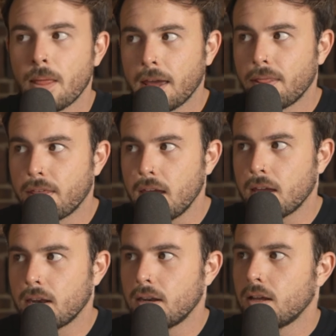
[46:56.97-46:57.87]
And
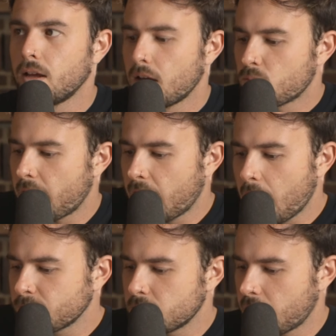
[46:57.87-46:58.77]
then right
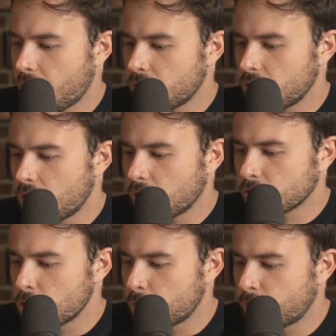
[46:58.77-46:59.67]
after that, on
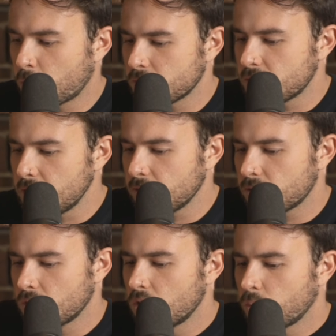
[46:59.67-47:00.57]
October
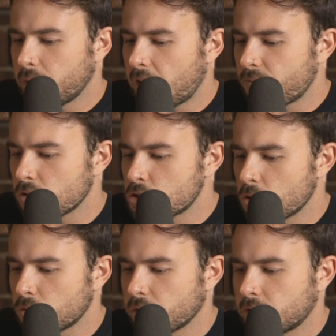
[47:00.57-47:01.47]
14th, we have our
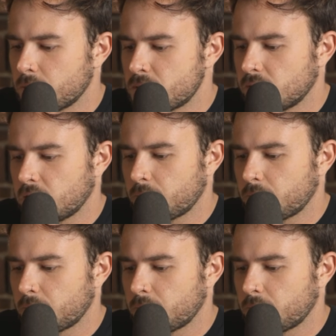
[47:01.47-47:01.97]
solar eclipse in